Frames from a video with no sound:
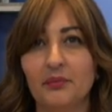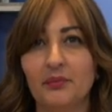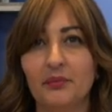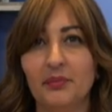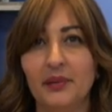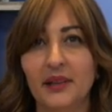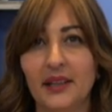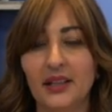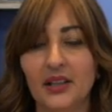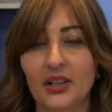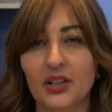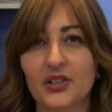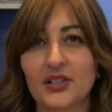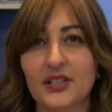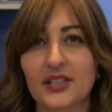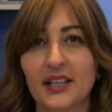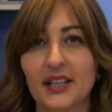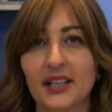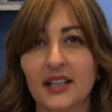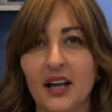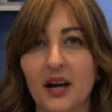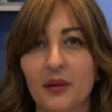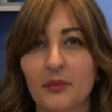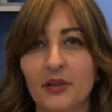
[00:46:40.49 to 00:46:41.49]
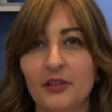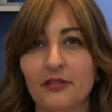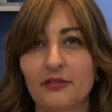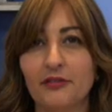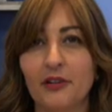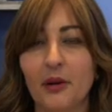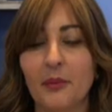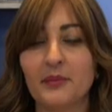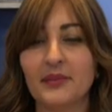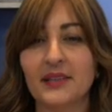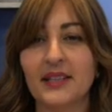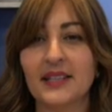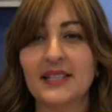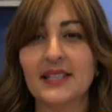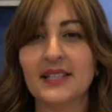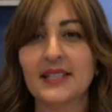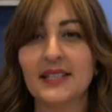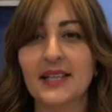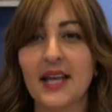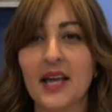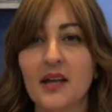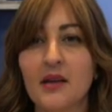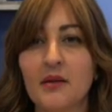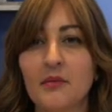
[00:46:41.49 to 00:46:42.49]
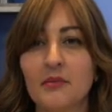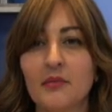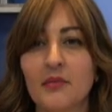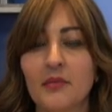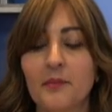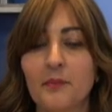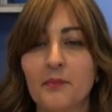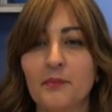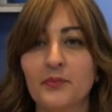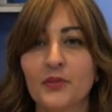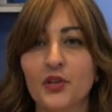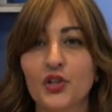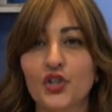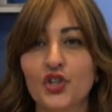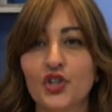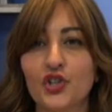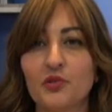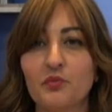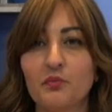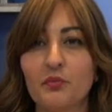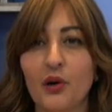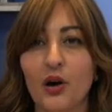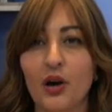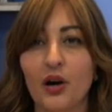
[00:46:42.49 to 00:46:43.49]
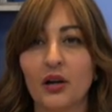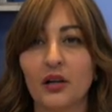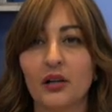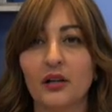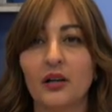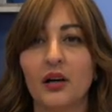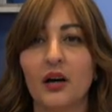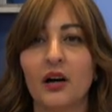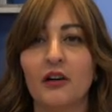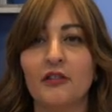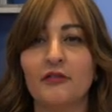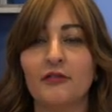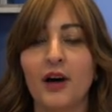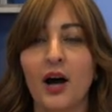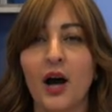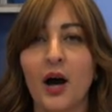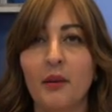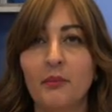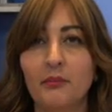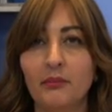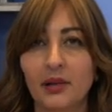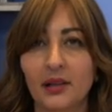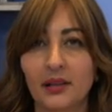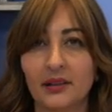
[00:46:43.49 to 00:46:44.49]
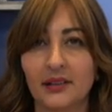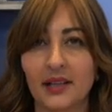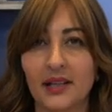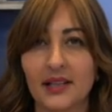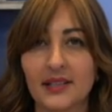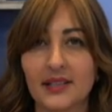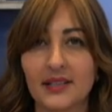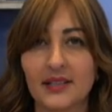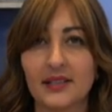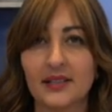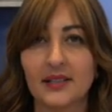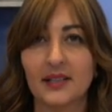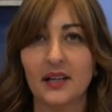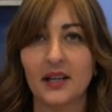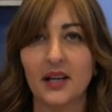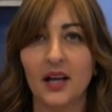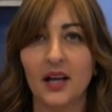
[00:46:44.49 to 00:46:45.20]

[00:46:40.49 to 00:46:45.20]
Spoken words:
because they're coming from the same spark of humbleness.